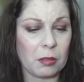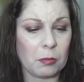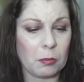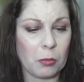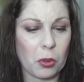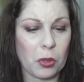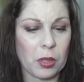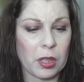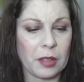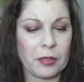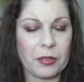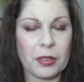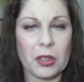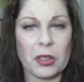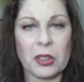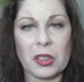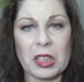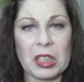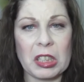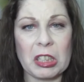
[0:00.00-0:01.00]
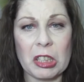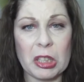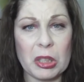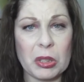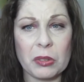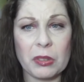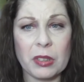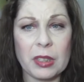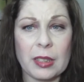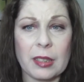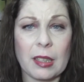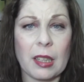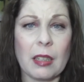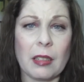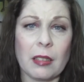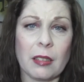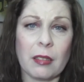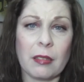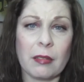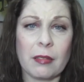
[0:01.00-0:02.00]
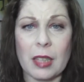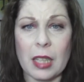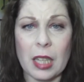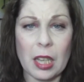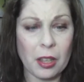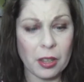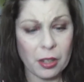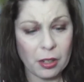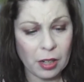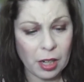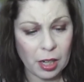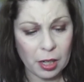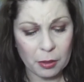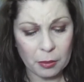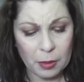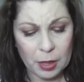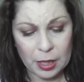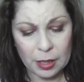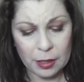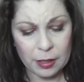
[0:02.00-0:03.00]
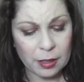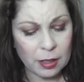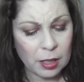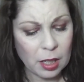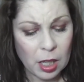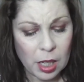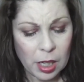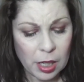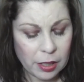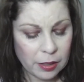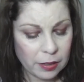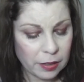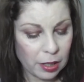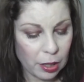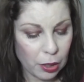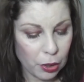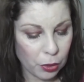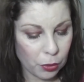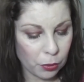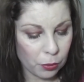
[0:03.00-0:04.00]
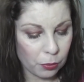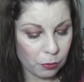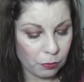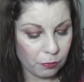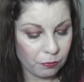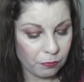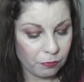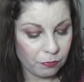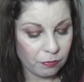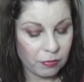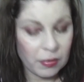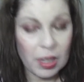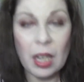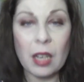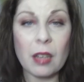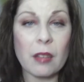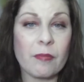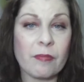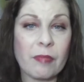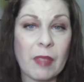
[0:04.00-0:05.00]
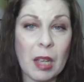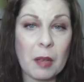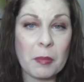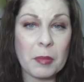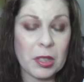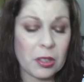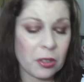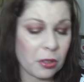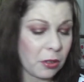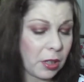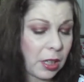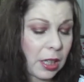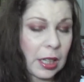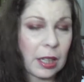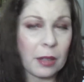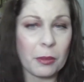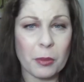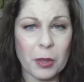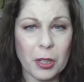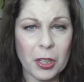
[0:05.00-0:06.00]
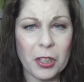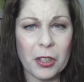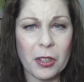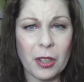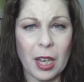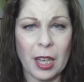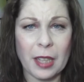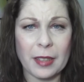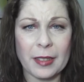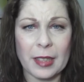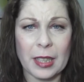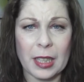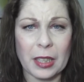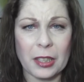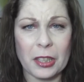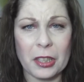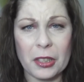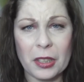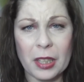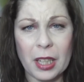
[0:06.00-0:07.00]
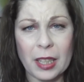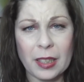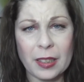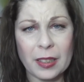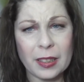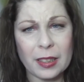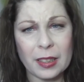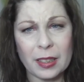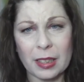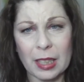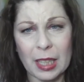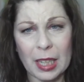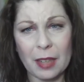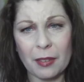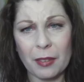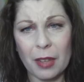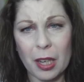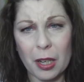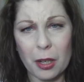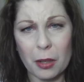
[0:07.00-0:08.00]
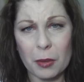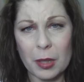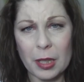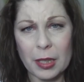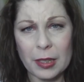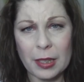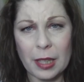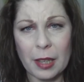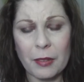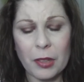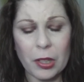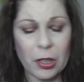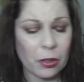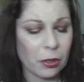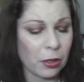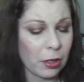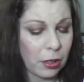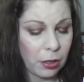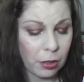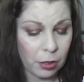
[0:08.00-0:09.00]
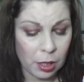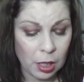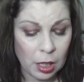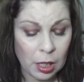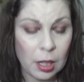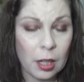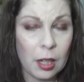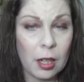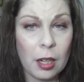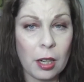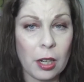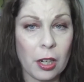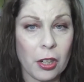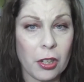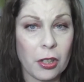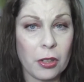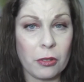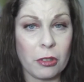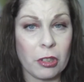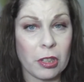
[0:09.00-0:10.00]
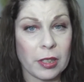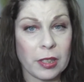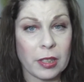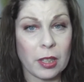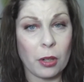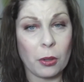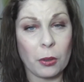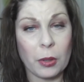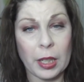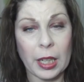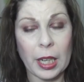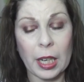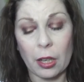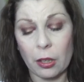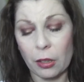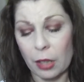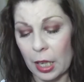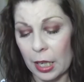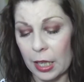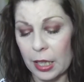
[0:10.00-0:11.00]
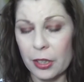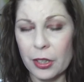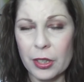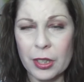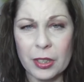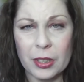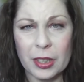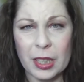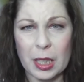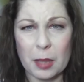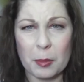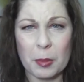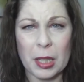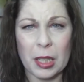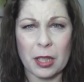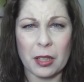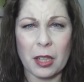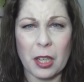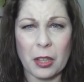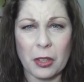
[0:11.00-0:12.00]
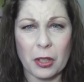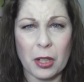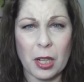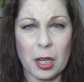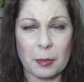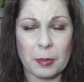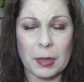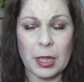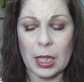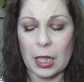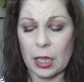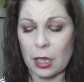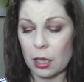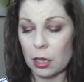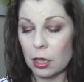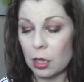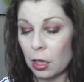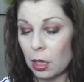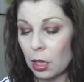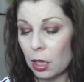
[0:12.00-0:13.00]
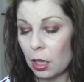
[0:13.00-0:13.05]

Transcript: more difficult to use than the other iOS. So yeah, I'm enjoying it. What do you guys think? Do you guys have iOS 7 or are you just holding out? I hear there's going to be another update,